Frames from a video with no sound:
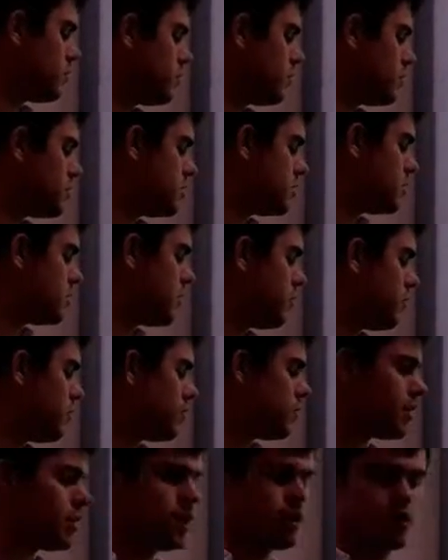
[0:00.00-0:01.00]
which is
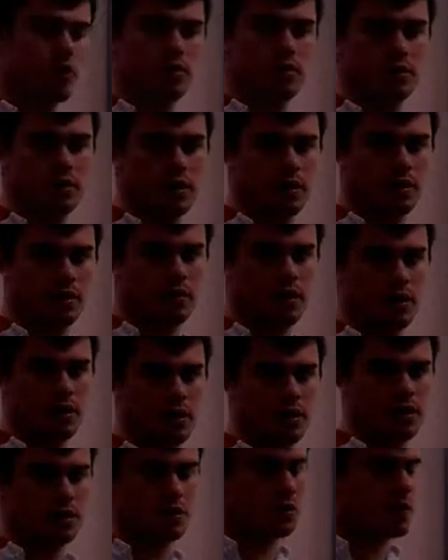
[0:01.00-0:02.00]
given by this
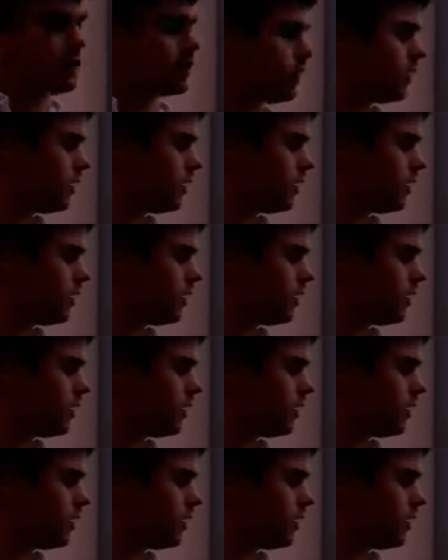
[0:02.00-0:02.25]
calculation